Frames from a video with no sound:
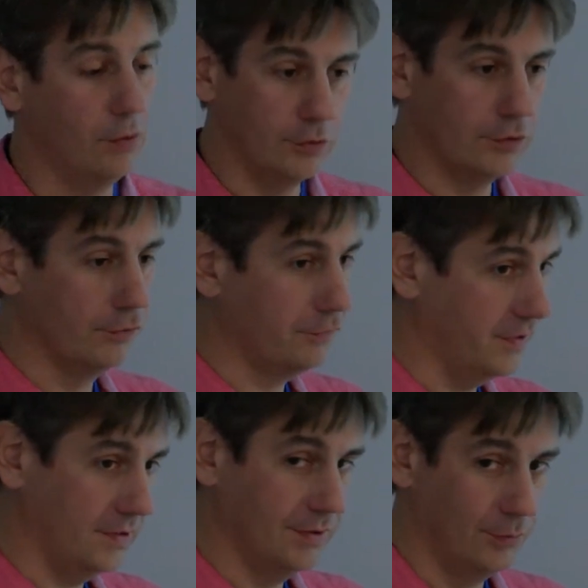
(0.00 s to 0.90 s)
also
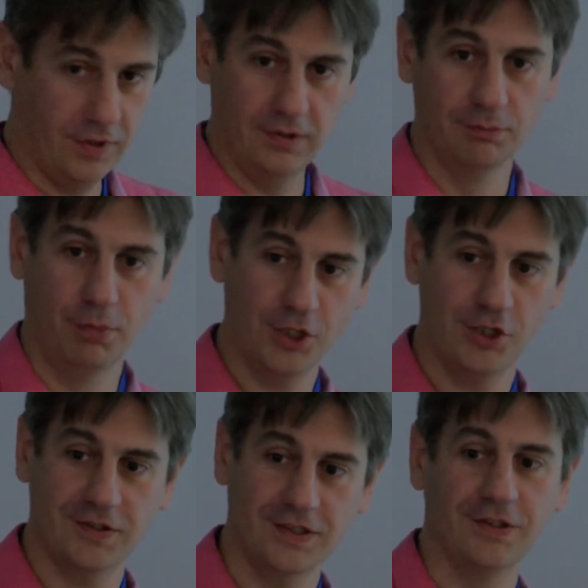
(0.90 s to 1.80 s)
fit within
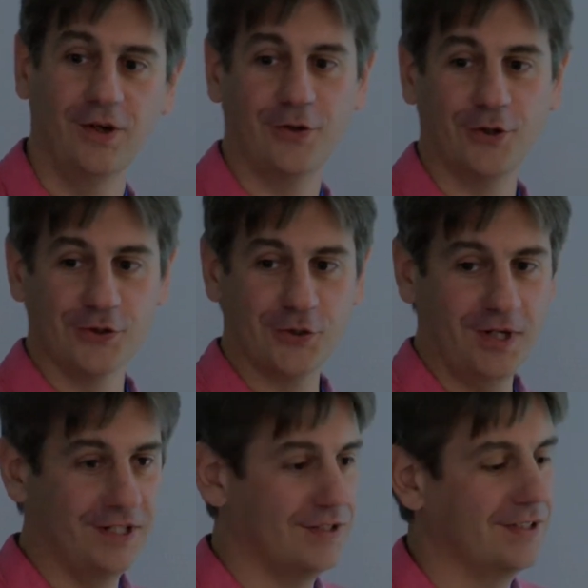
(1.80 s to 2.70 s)
budgets and other
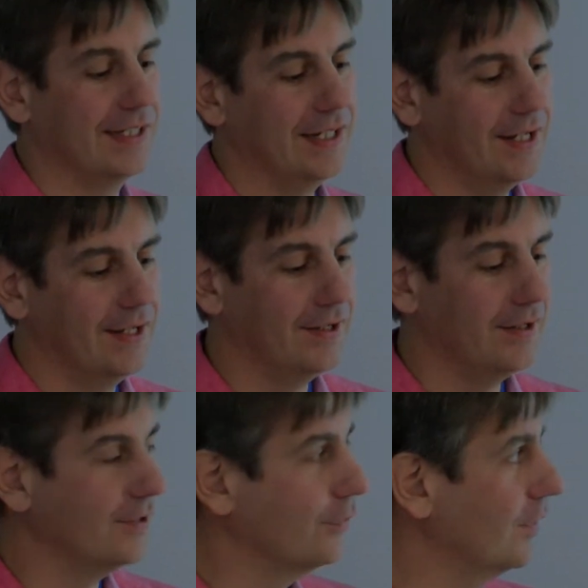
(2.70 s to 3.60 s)
constraints.
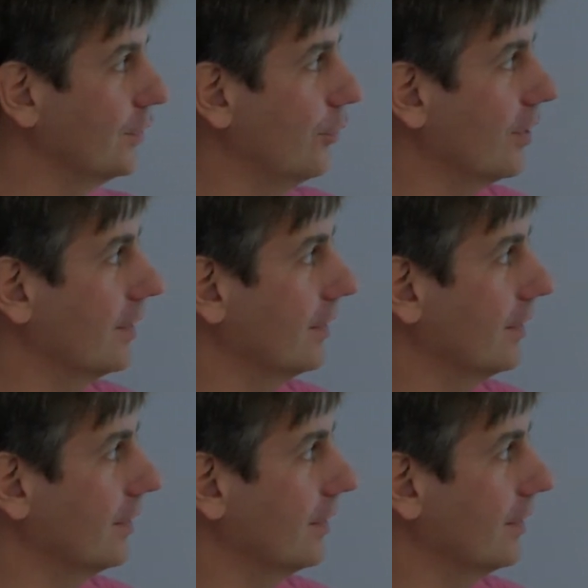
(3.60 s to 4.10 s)
And so this work